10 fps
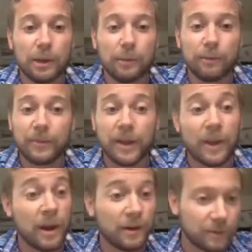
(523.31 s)

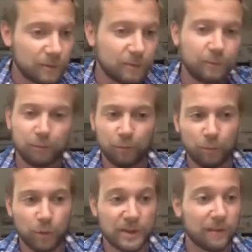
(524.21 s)
So we're going to execute
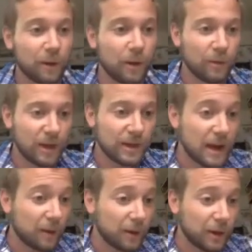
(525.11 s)
that. It
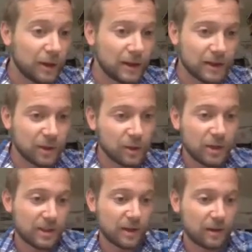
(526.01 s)
says it's been
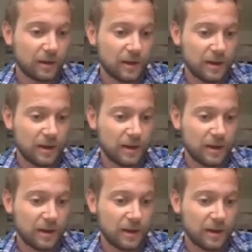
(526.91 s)
executed.